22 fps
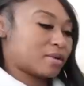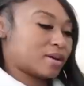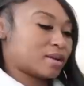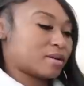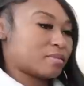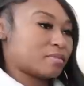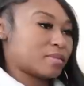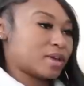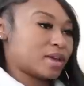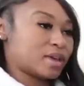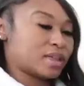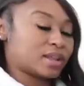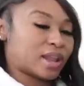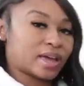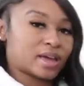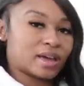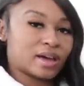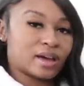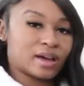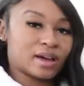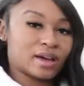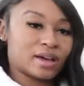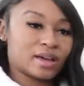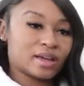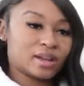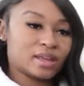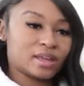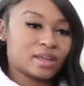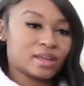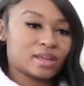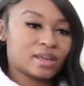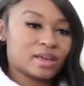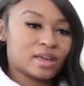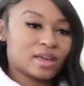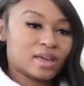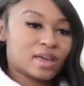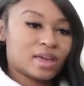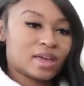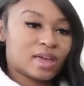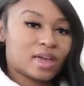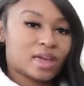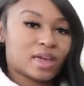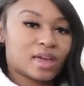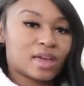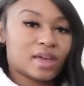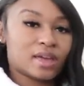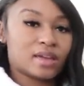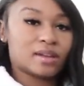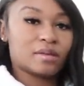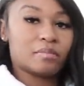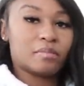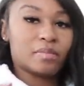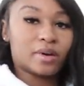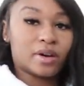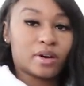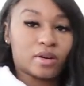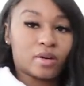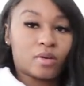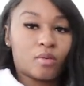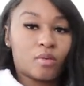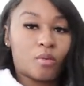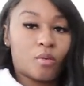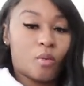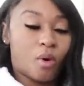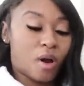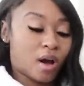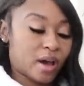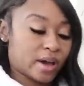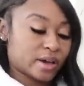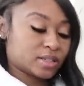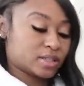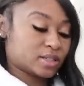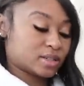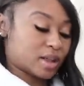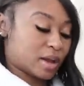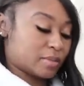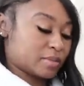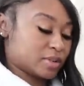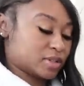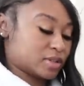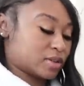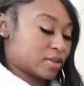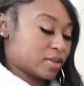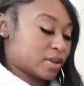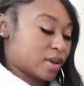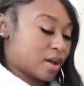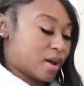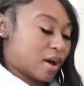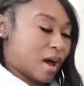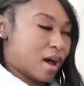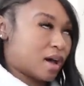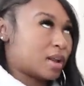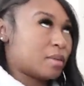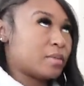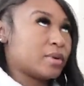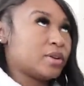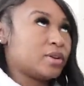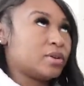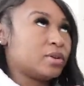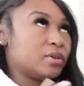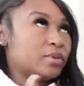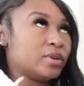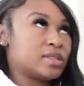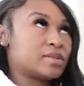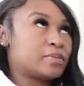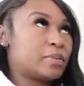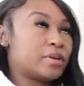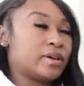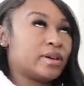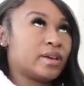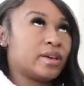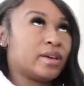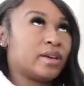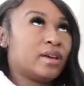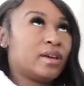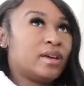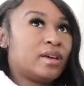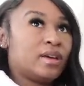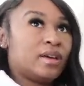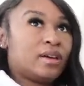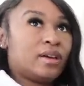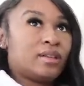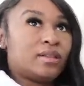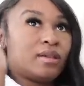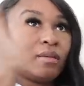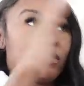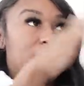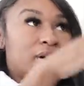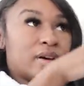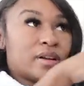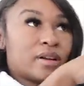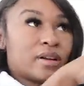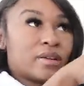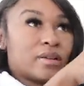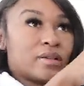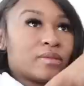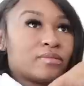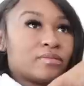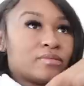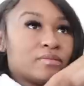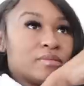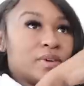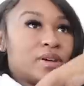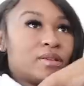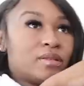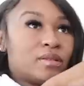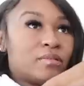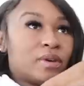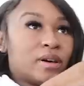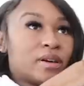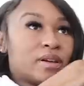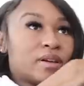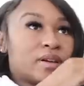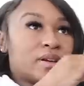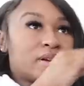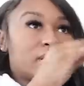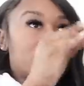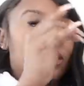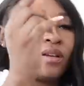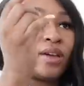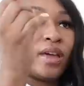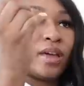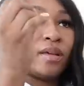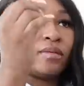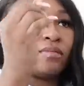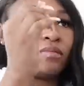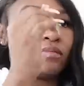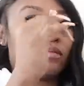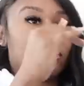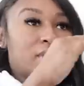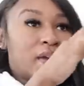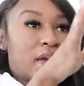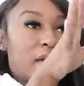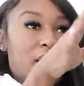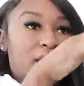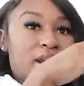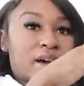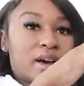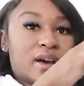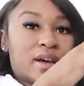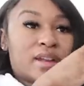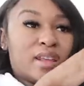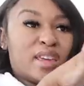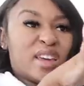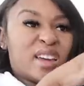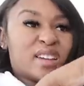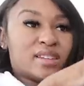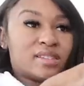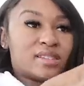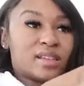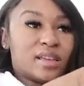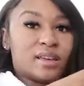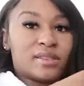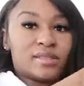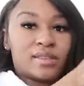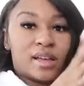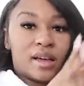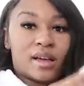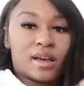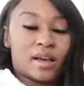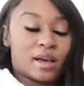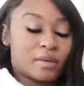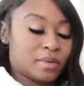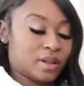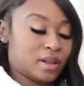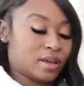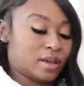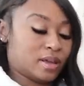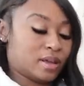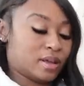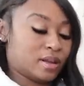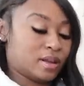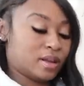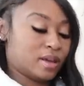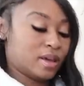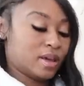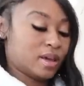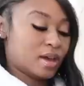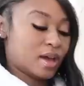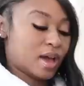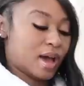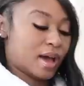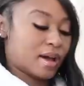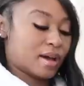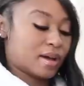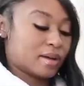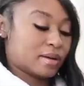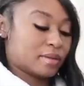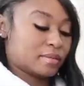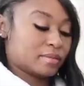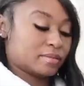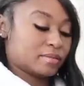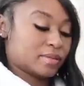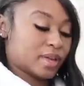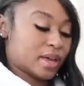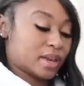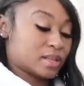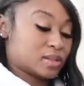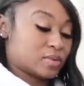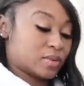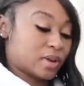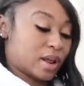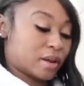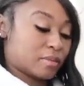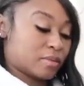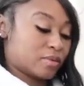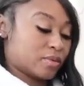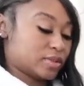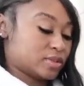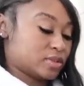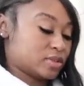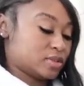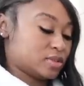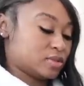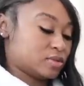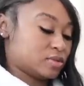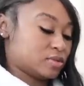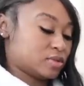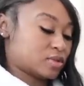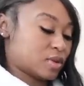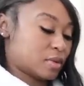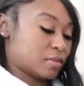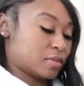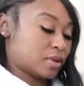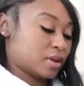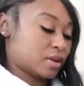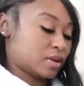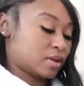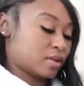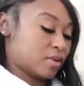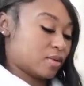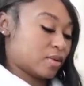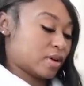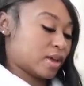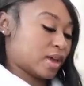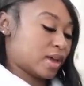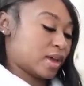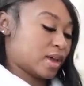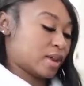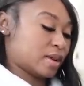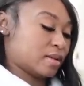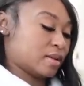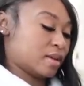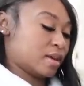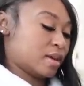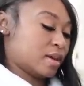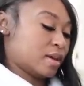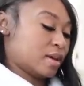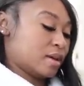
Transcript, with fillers: gonna make like a honey and butter wash. I'm gonna show y'all, all I'm gonna do is put the butter, melt the butter and, and the honey at the same time and then um, that is what I'm going to use. So I'm gonna go ahead and